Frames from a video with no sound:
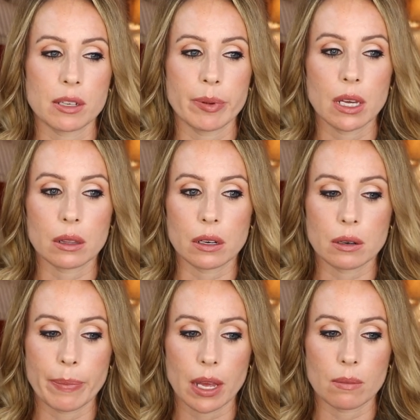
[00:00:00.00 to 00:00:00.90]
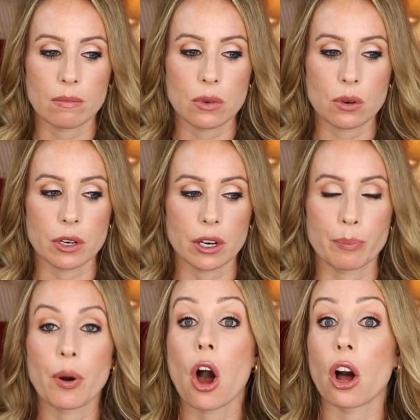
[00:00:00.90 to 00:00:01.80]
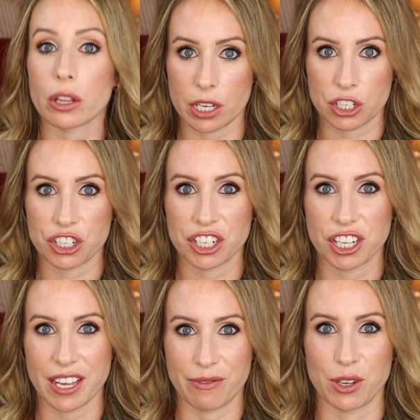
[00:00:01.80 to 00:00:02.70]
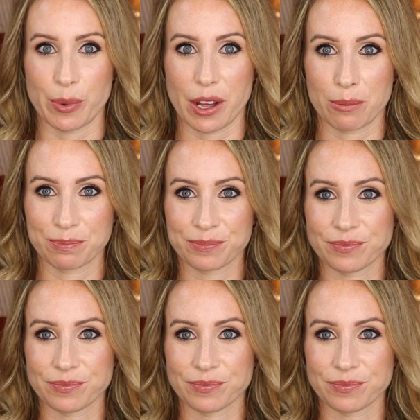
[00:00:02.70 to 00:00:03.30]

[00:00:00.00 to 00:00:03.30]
to be a little bit more polished, if you will.